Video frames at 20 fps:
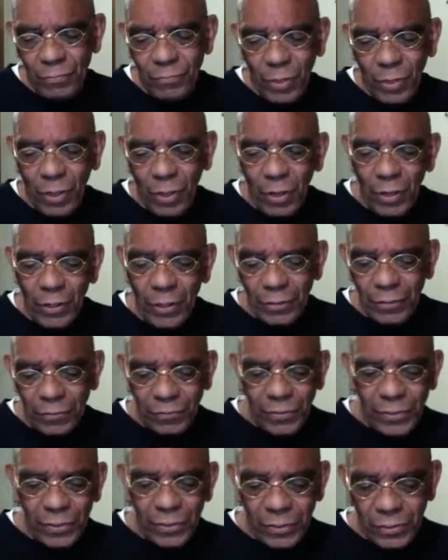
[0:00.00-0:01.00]
part of
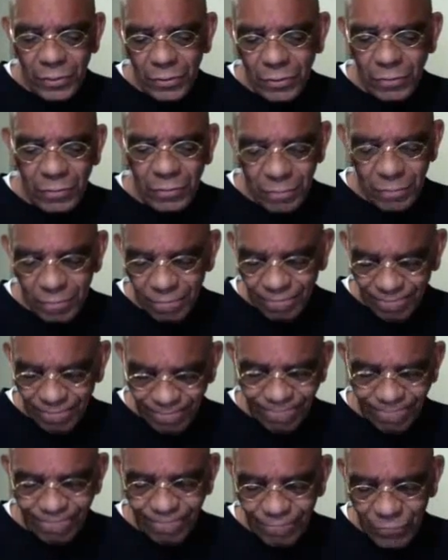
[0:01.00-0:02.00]
this,
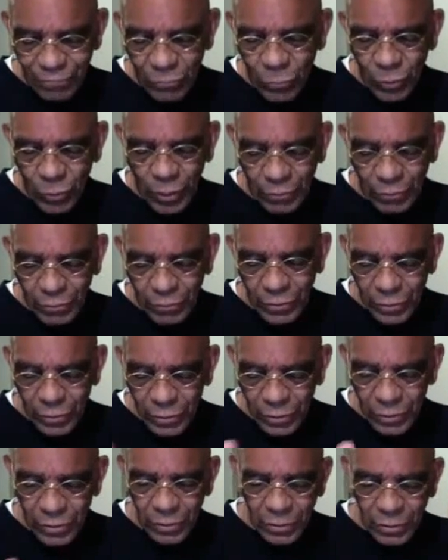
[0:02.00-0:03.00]
whatever
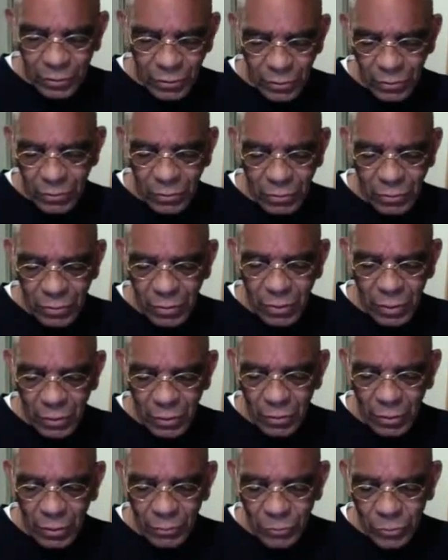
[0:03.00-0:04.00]
this is
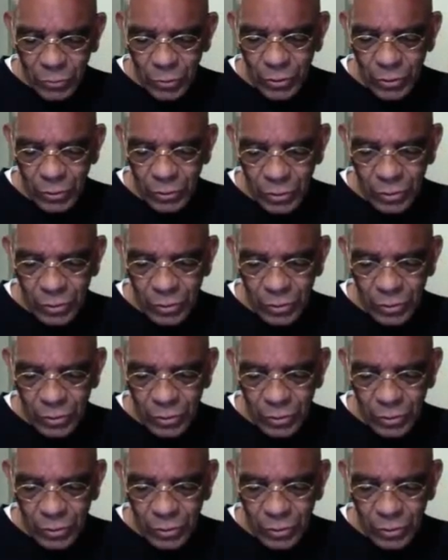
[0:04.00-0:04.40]
that I'm trying to